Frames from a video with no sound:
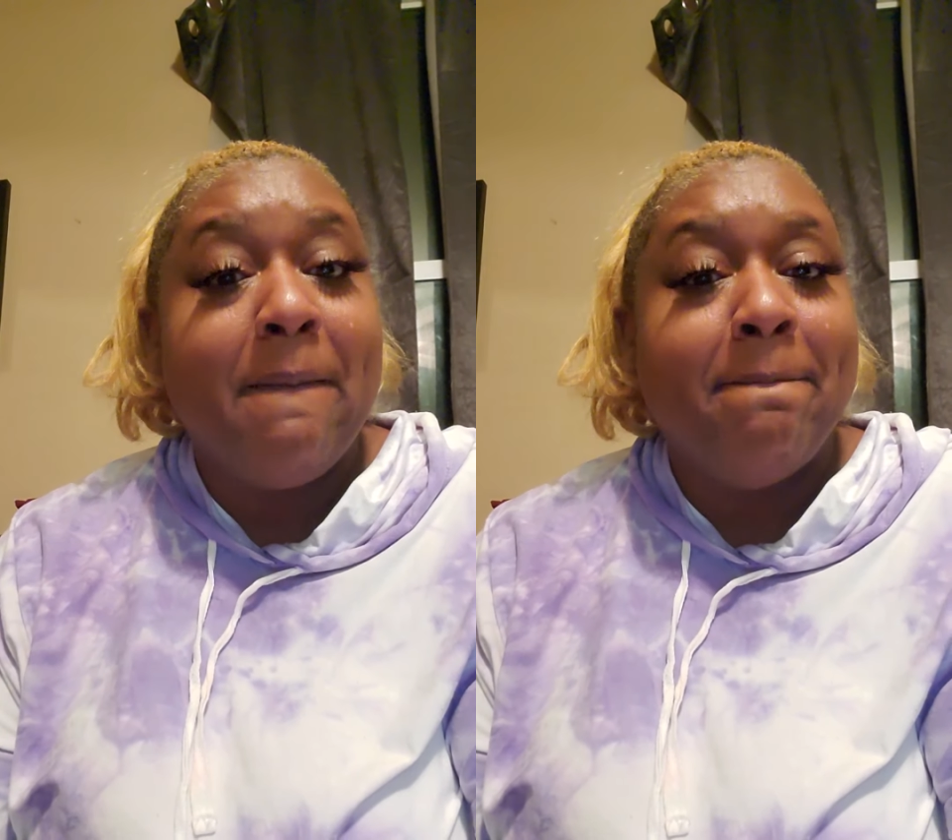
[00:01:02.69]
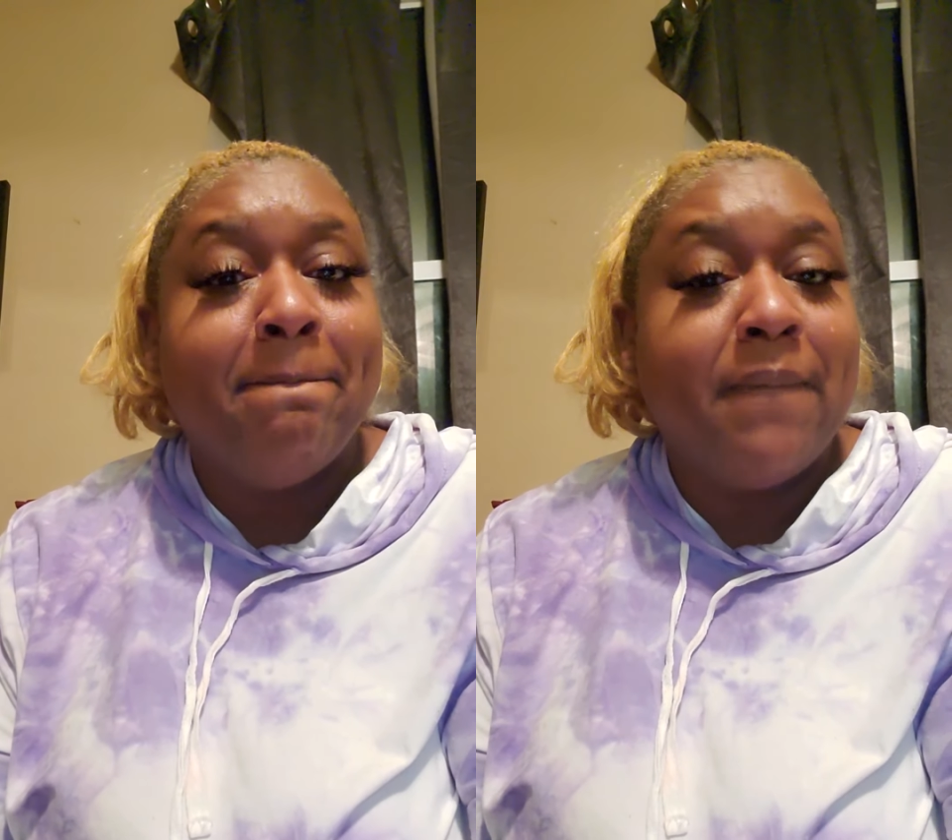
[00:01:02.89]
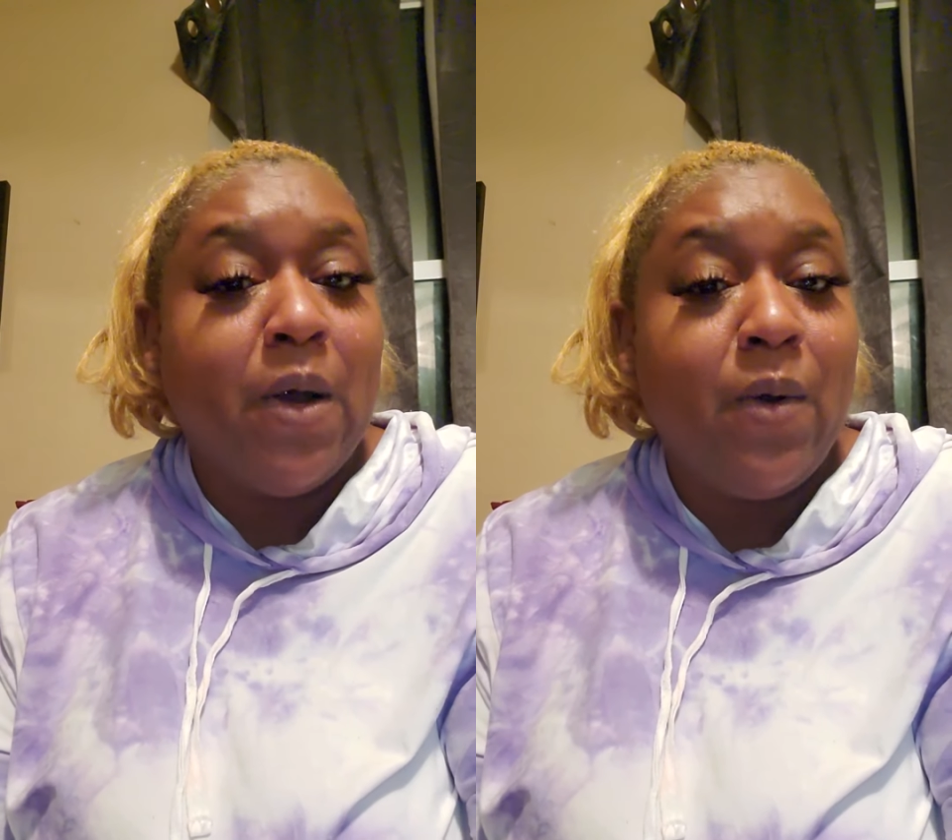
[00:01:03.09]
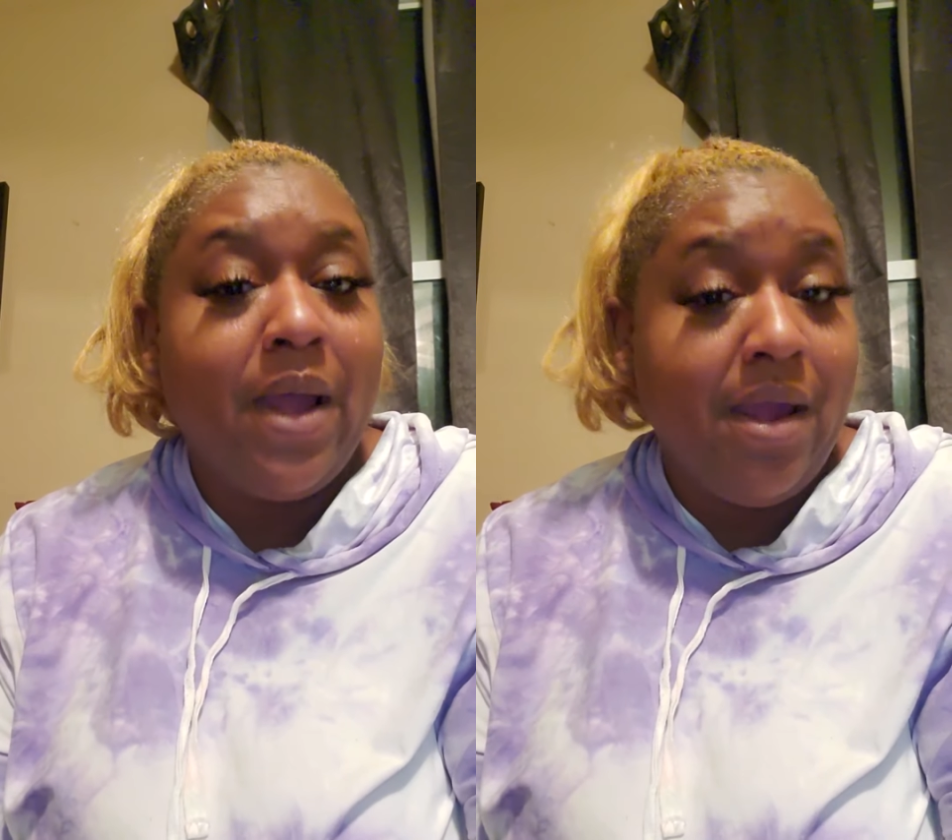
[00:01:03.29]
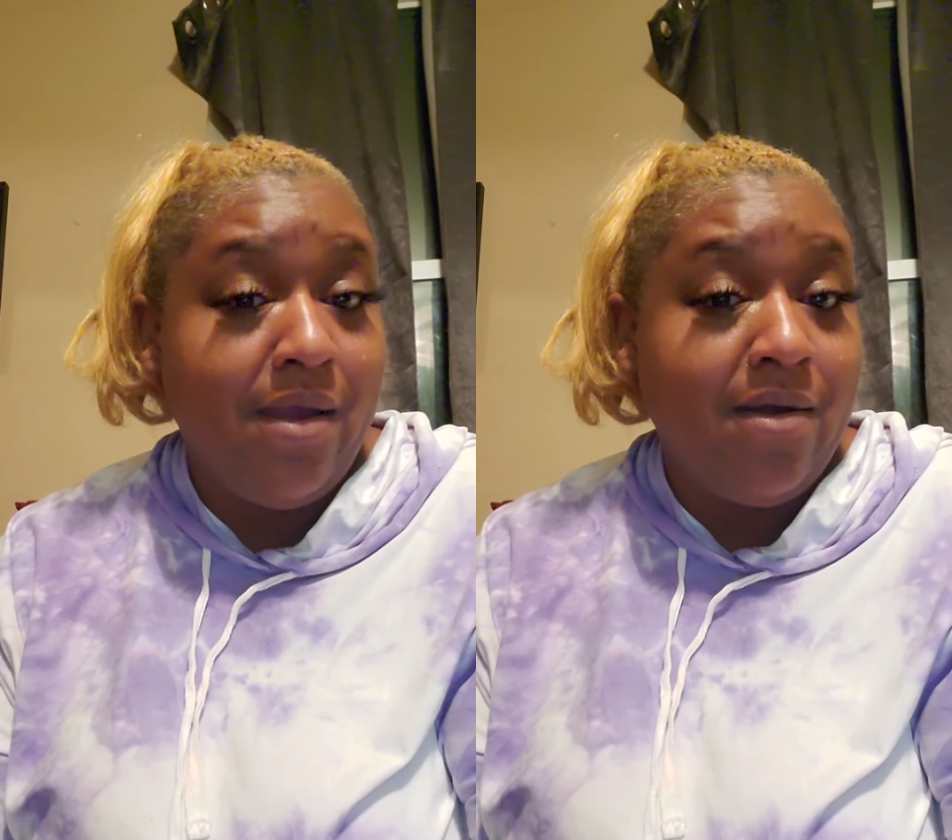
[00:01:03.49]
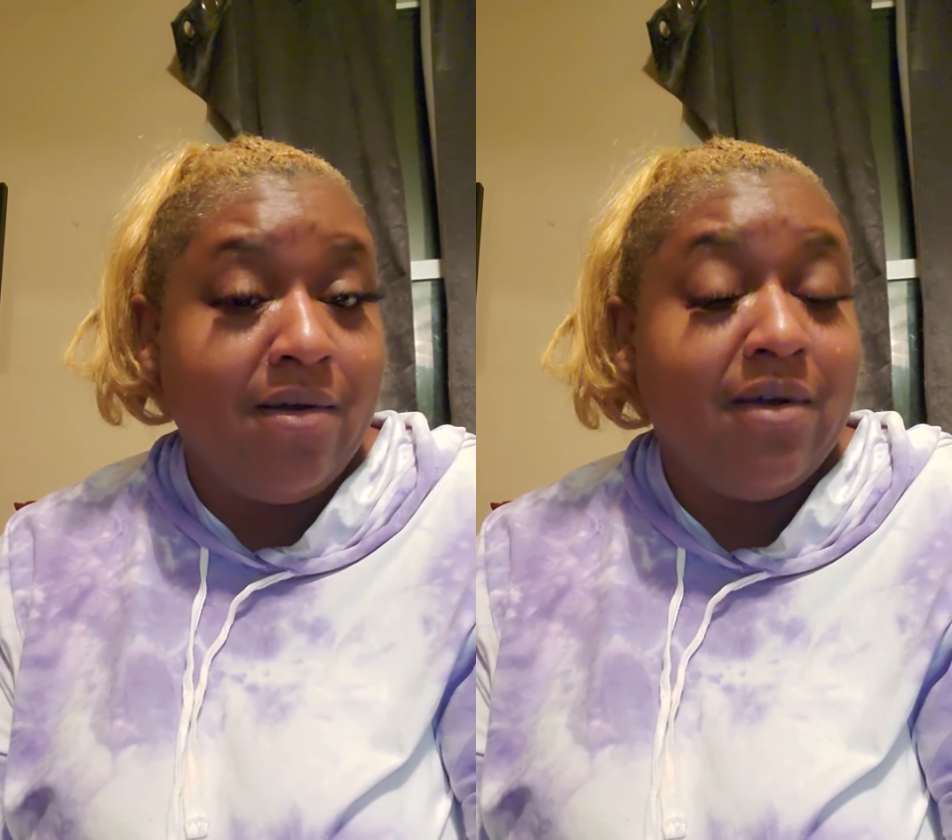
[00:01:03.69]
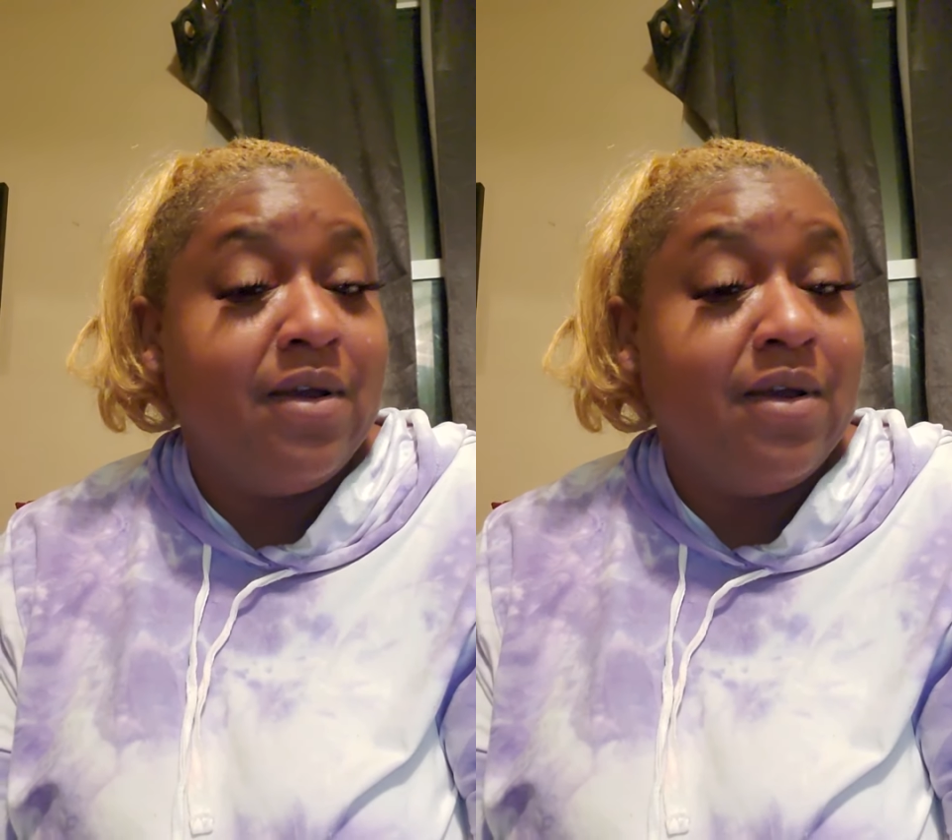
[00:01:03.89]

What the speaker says: Mohair.